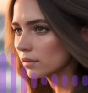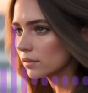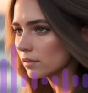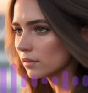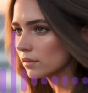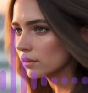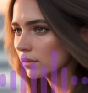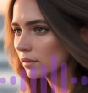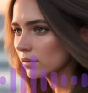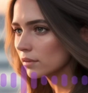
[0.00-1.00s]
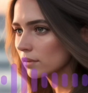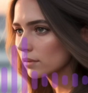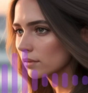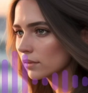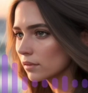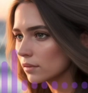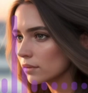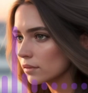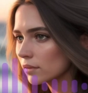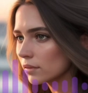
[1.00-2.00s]

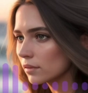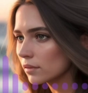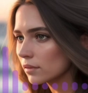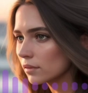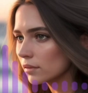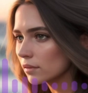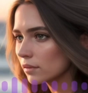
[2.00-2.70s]
(no one is talking)